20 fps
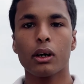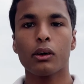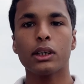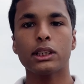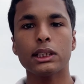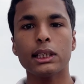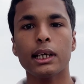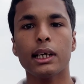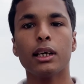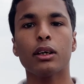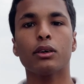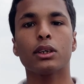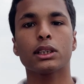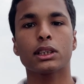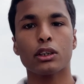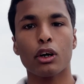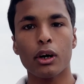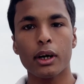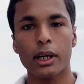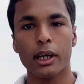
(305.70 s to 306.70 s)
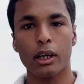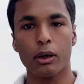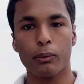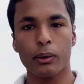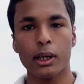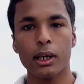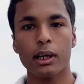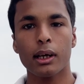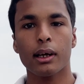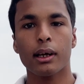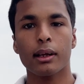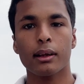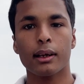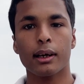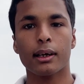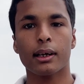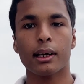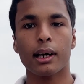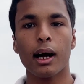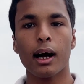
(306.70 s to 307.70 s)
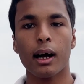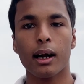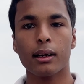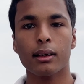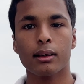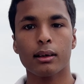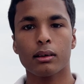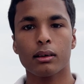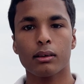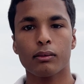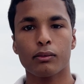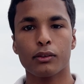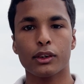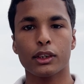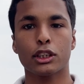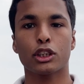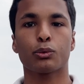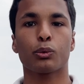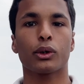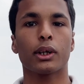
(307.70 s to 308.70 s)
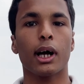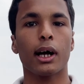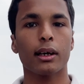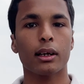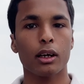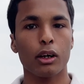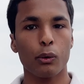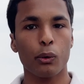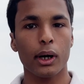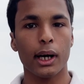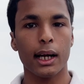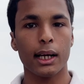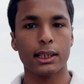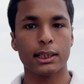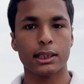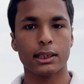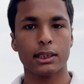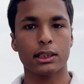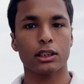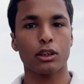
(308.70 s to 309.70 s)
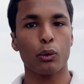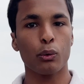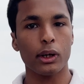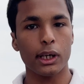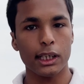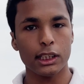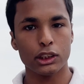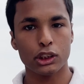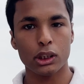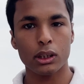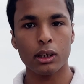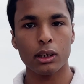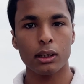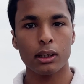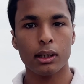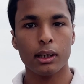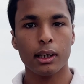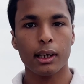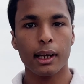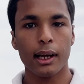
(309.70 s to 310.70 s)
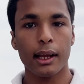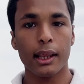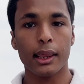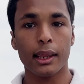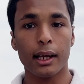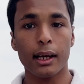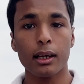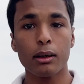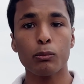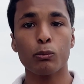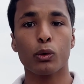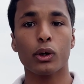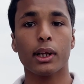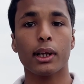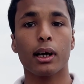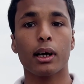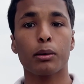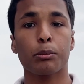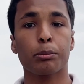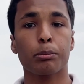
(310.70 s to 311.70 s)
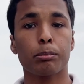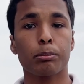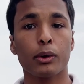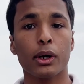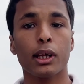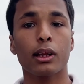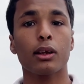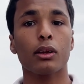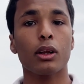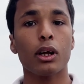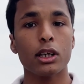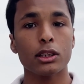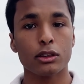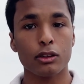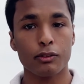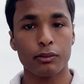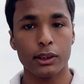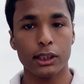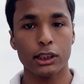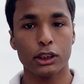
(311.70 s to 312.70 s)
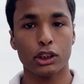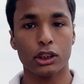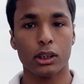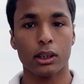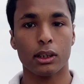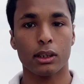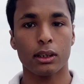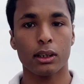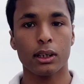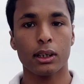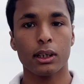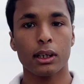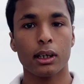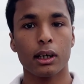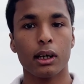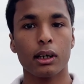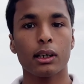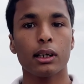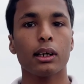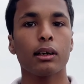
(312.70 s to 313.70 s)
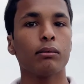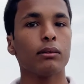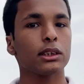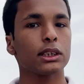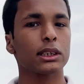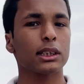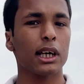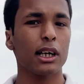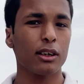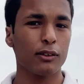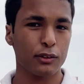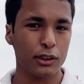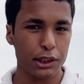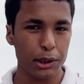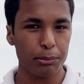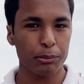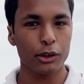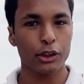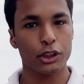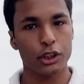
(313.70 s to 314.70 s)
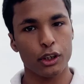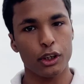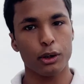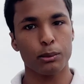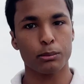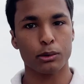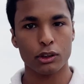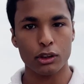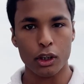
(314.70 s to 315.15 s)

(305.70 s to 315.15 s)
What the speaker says: Rishi here is arguing that God first would not go against his own nature and then would not break the laws of nature, which is kind of similar to Hume's